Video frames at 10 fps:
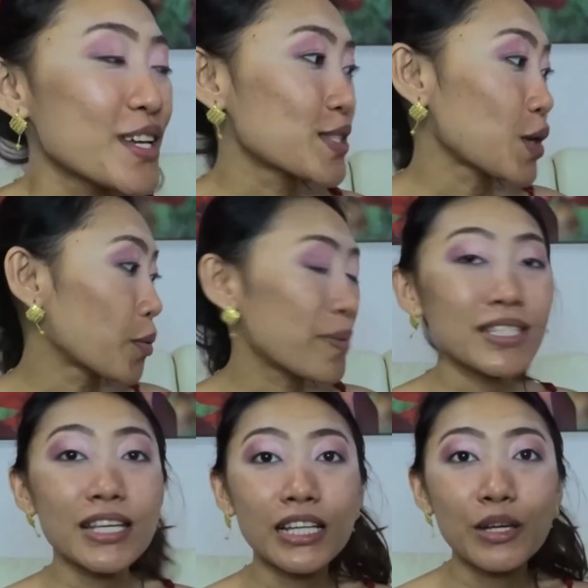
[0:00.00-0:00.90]
So
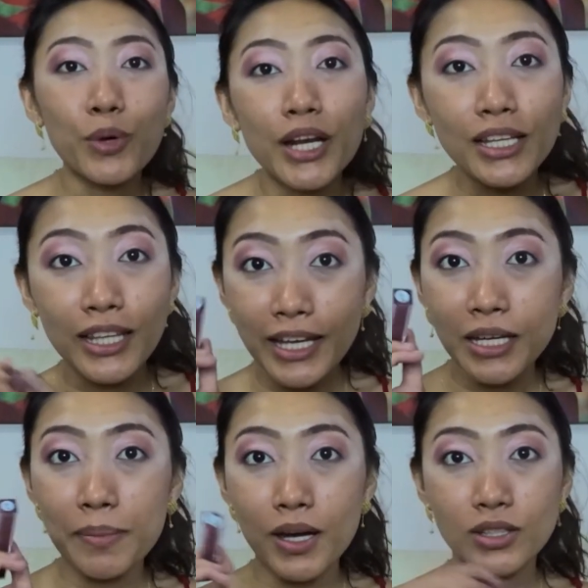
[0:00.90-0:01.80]
basically what I like
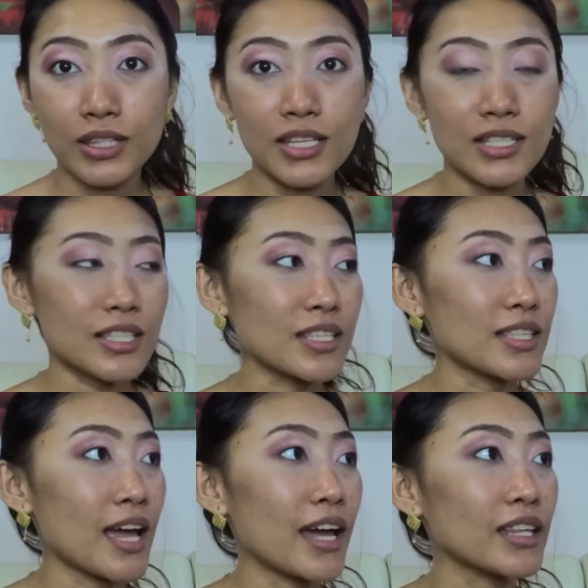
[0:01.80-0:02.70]
about this is
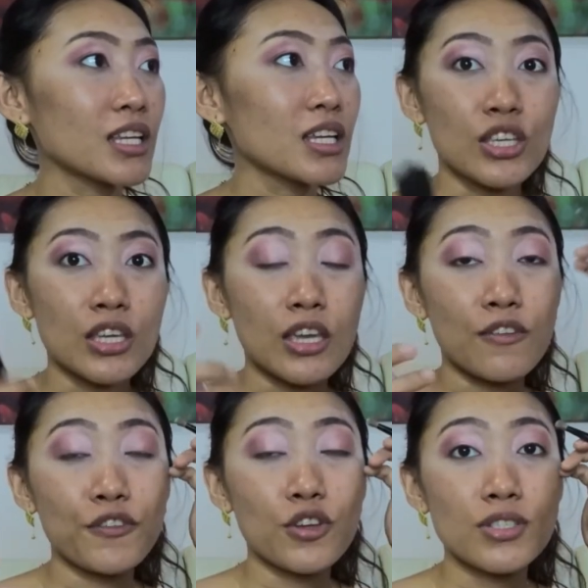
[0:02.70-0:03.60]
that
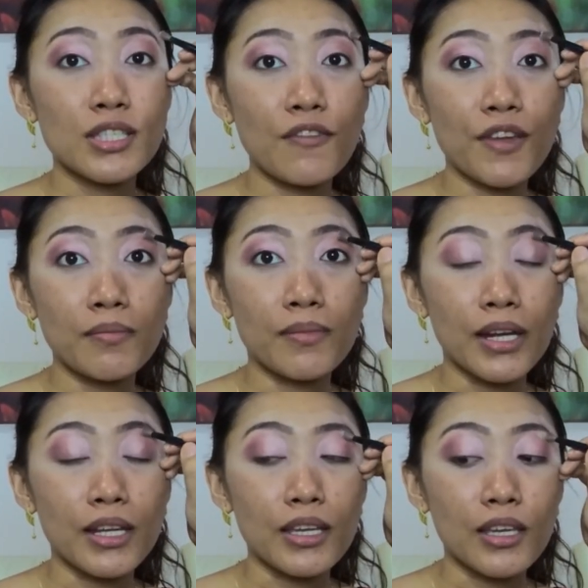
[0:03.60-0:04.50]
if you're saving
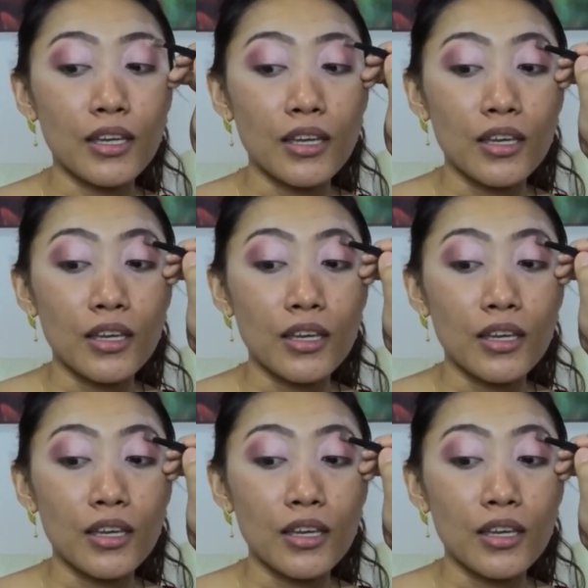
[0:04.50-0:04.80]
money,